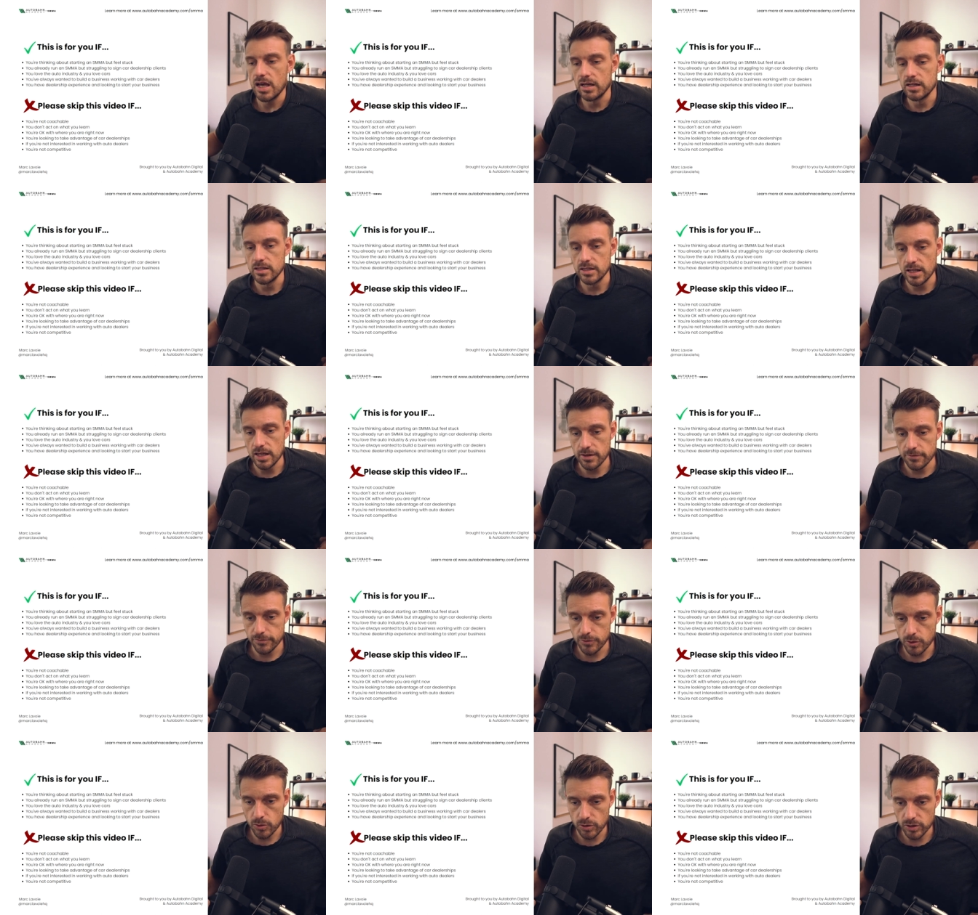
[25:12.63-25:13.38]
And
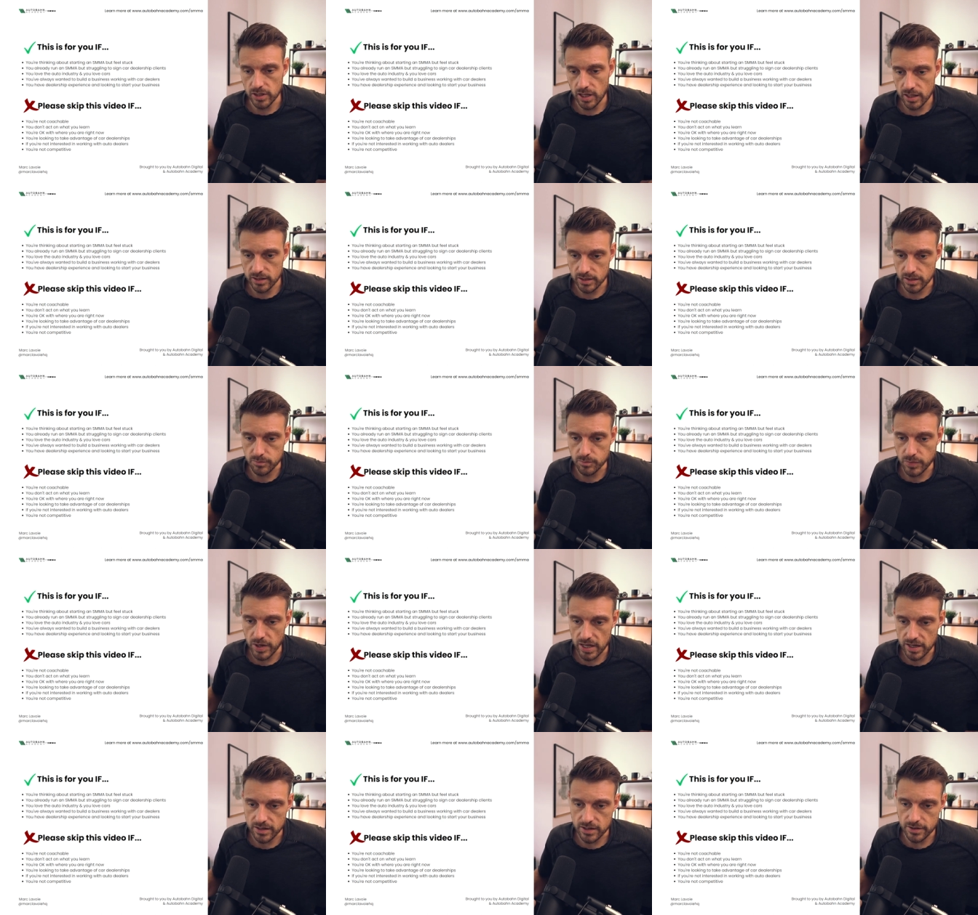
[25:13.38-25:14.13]
if you're not
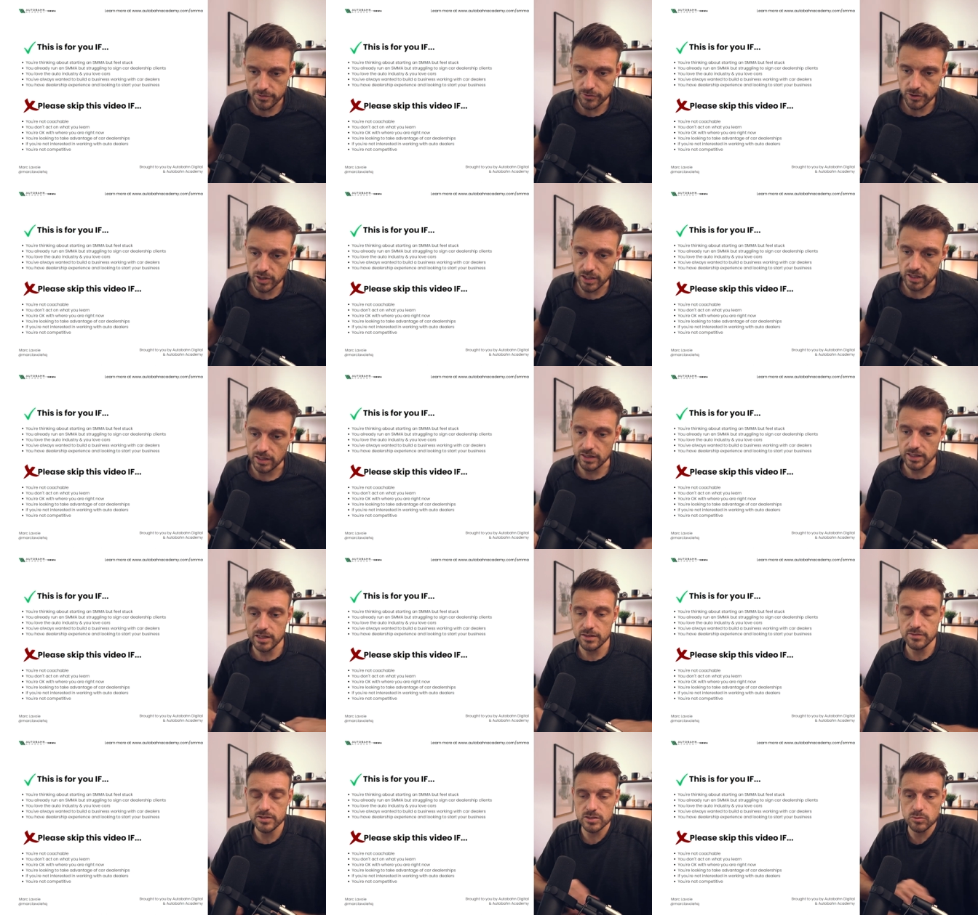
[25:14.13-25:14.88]
competitive, you
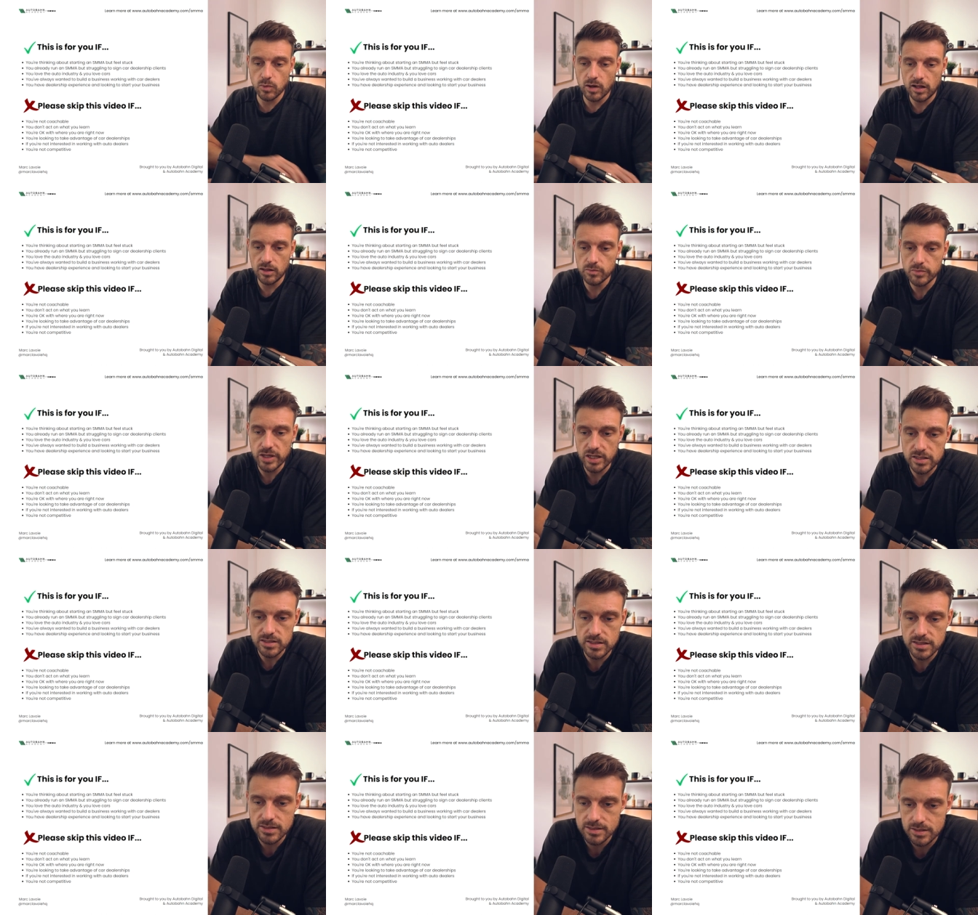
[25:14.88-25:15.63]
can leave as well
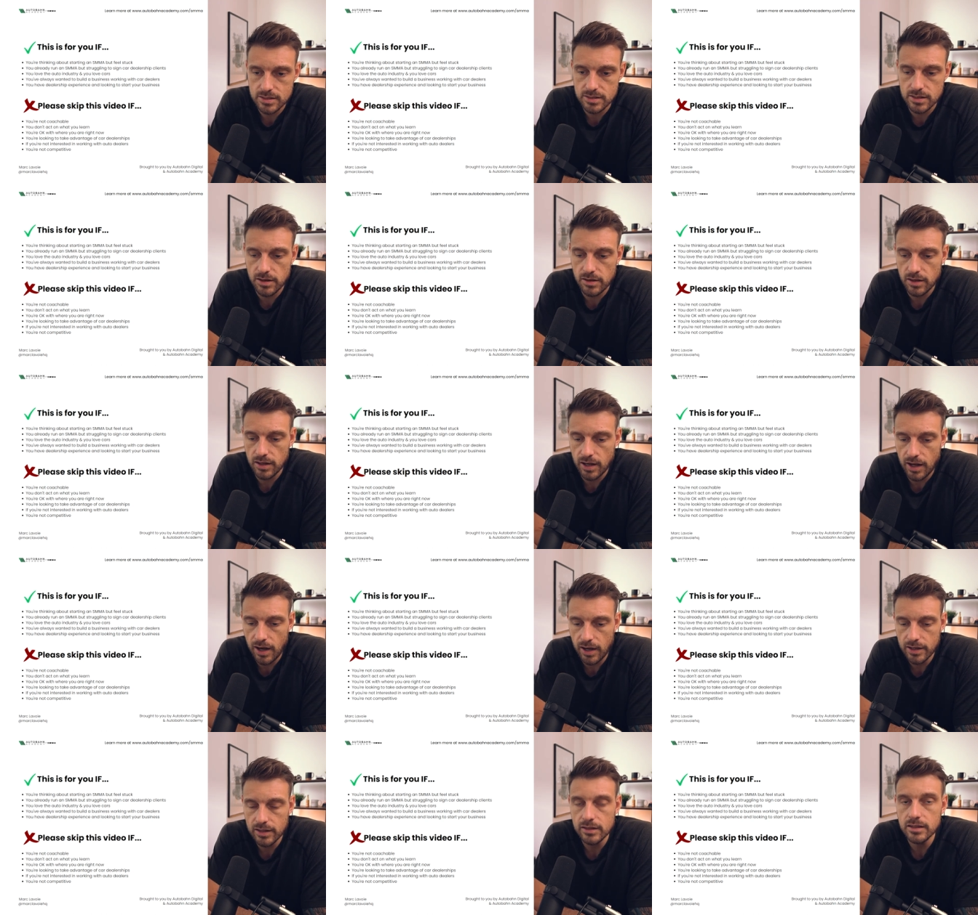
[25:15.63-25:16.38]
because this is a
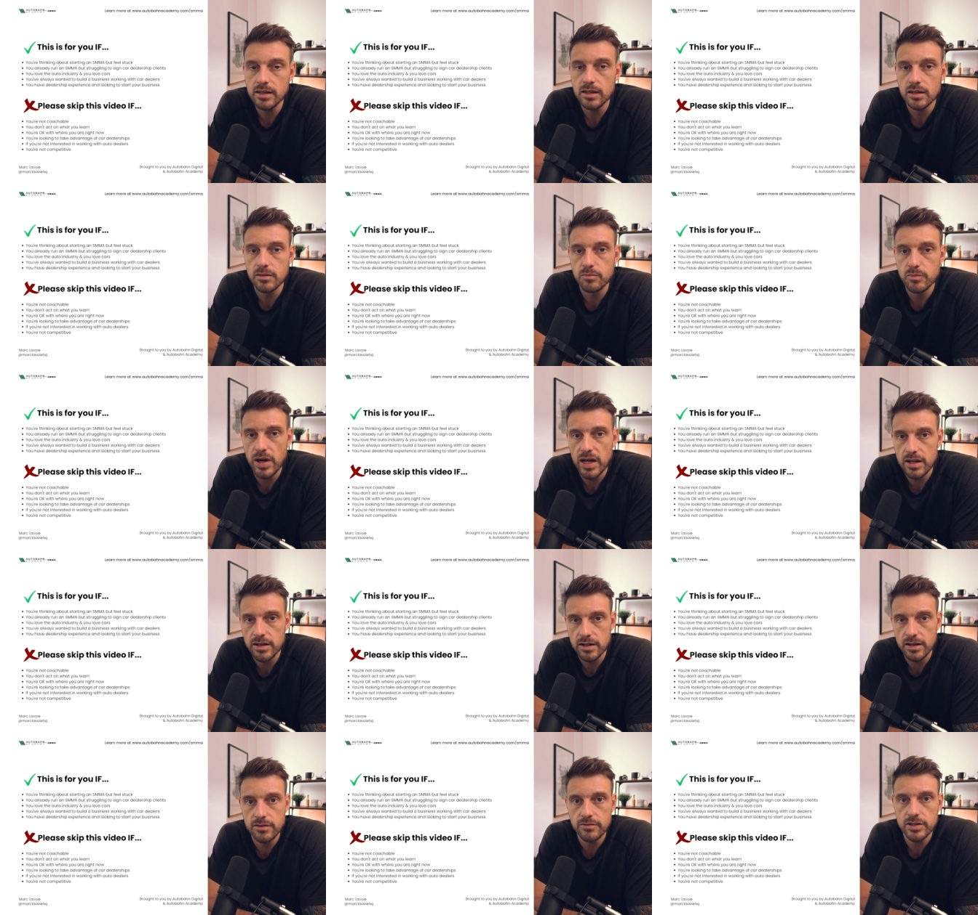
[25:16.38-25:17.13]
highly
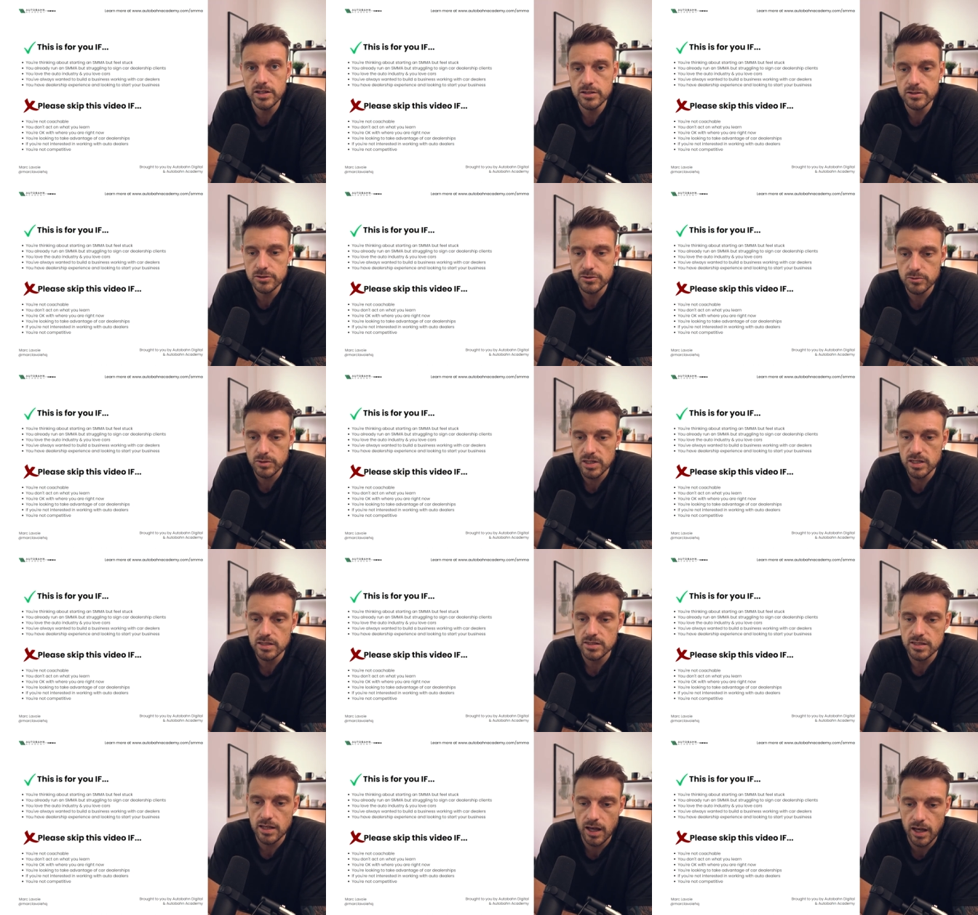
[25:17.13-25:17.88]
competitive
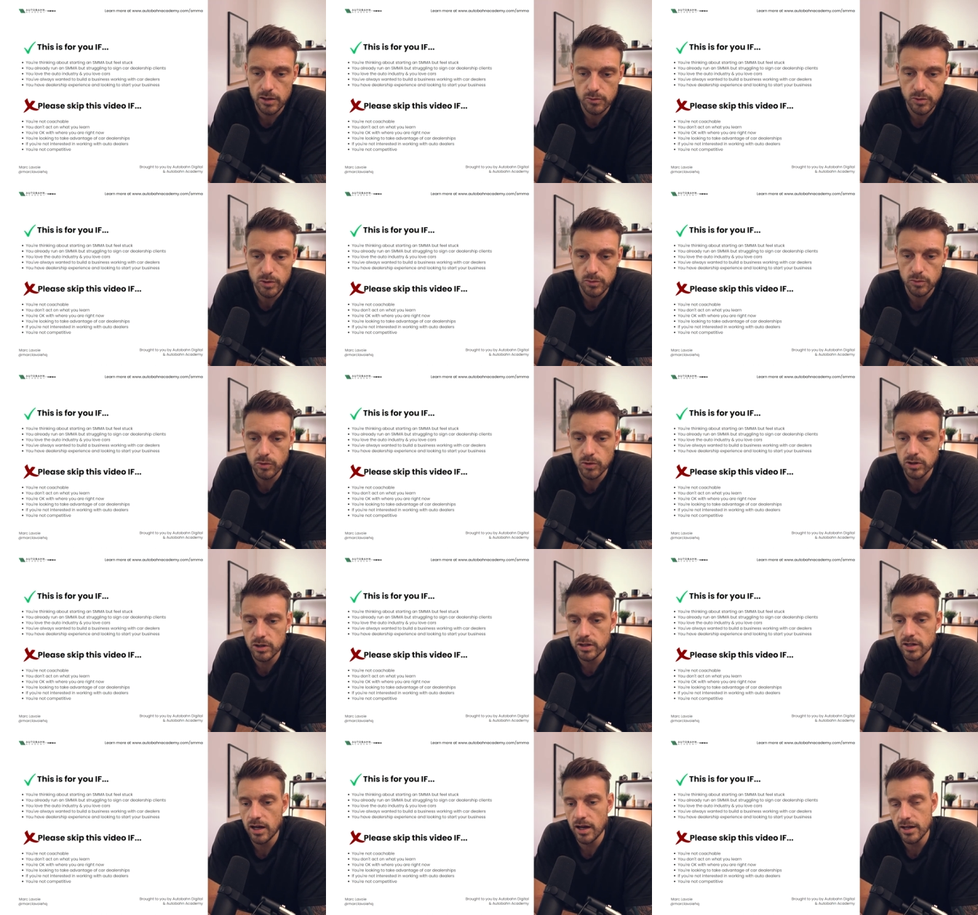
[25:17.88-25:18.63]
industry. It's high
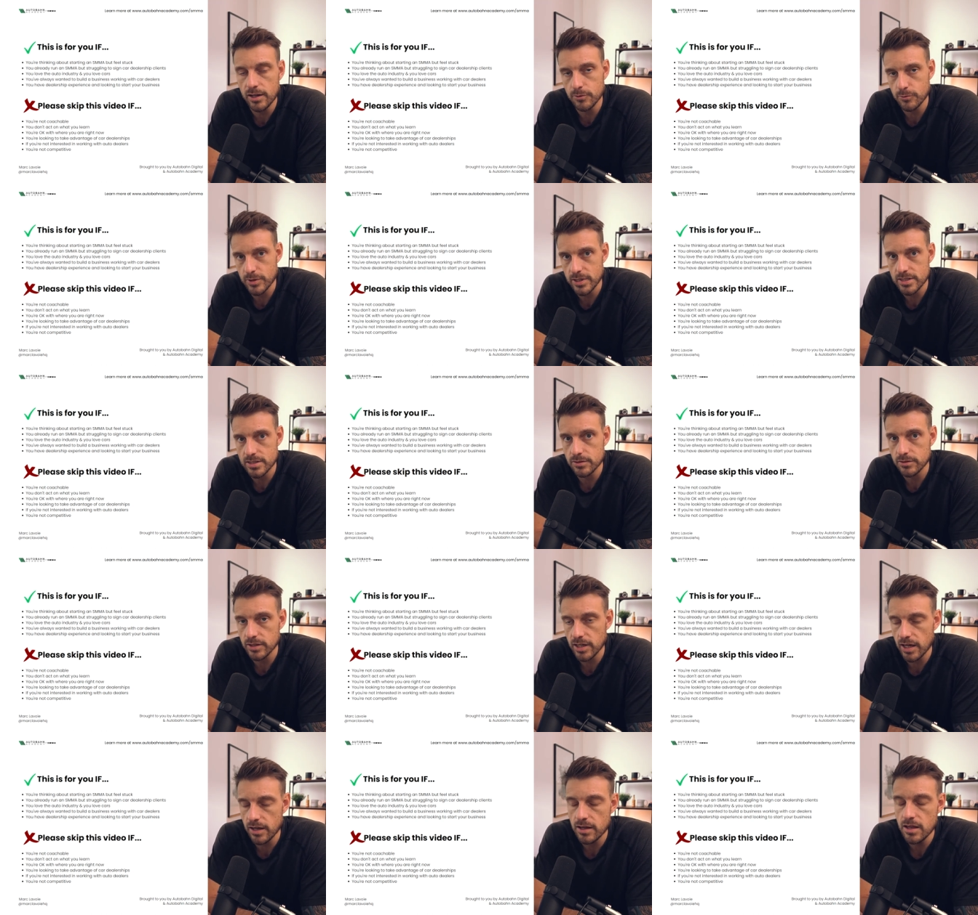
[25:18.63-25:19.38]
reward, high risk.
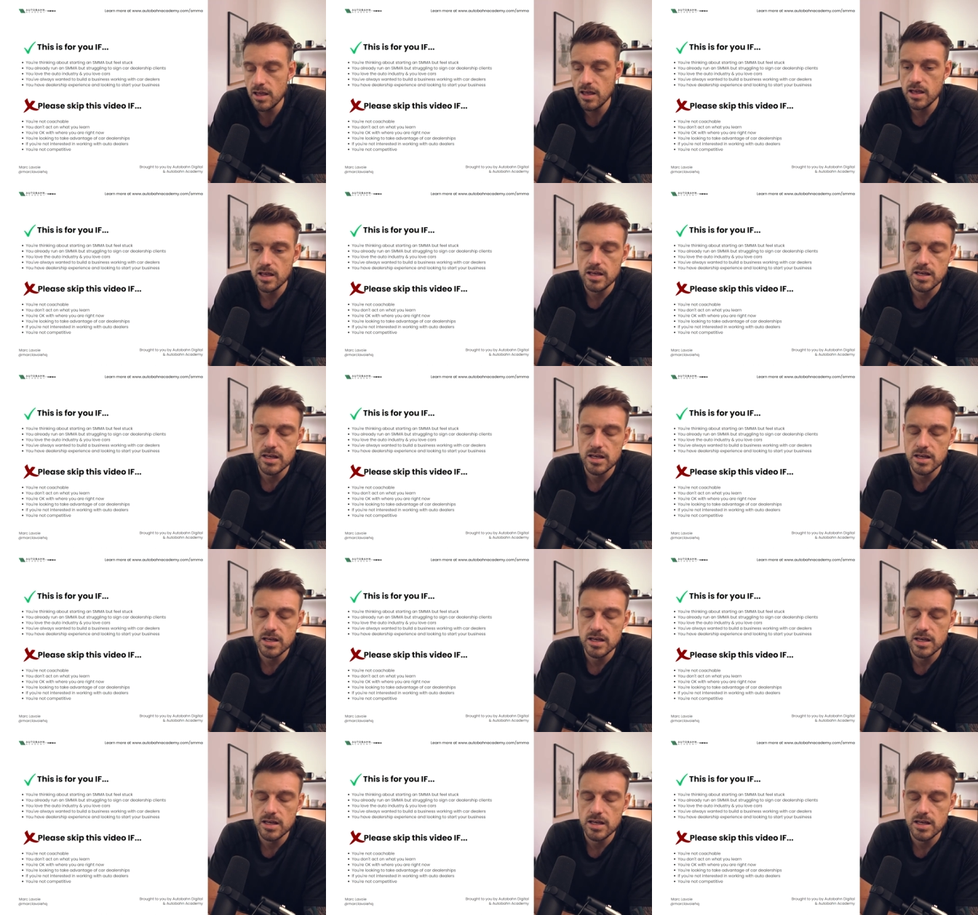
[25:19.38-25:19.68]
Okay.